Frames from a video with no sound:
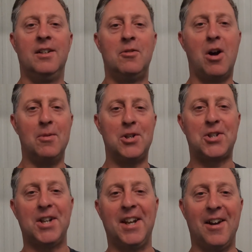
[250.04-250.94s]
Right, we're just
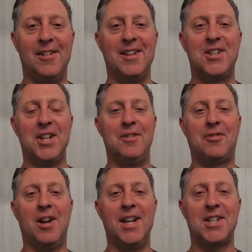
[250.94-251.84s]
going to go in and see
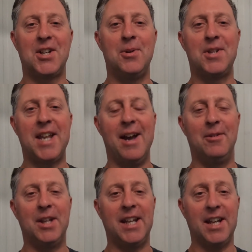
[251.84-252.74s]
Fraser, who is now
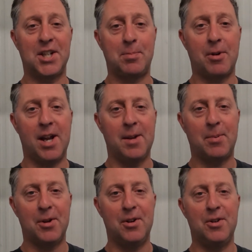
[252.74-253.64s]
in the spray
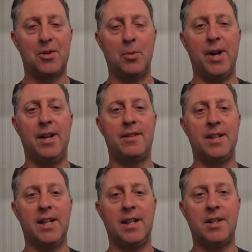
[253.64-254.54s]
booth with
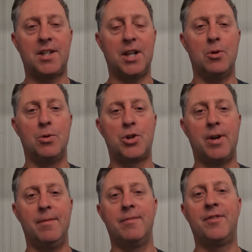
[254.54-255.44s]
the sill
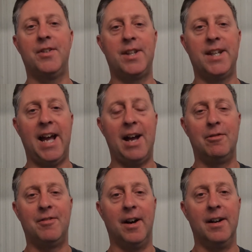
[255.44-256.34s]
trim for the
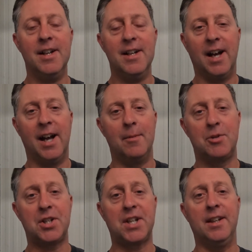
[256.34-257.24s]
Alfa.
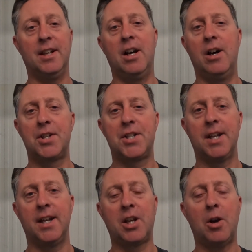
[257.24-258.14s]
Just getting the last
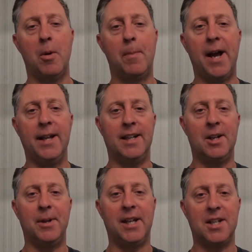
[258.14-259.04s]
coat of paint, and
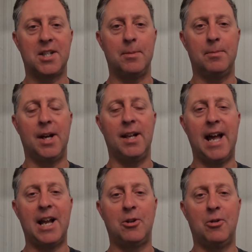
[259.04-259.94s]
he'll be getting some
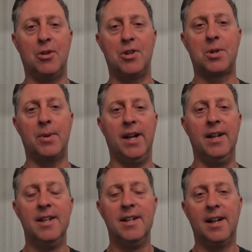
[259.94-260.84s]
lacquer onto it.
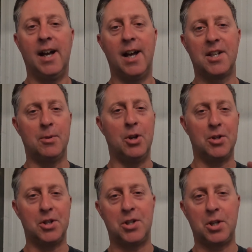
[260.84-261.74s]
So we're not
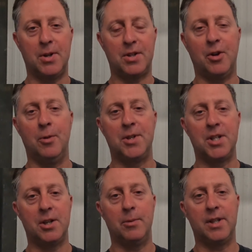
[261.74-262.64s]
doing too much filming to
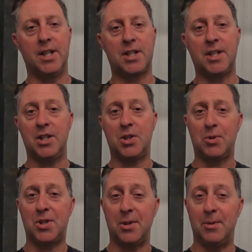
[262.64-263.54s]
do with this, because it's all
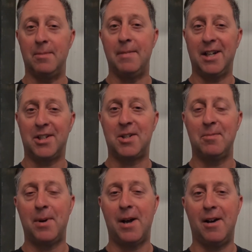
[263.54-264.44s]
to do with the Maxton
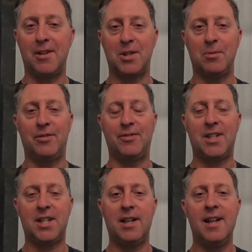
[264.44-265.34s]
parts that we're
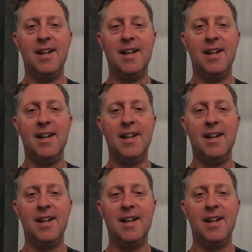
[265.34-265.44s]
fitting.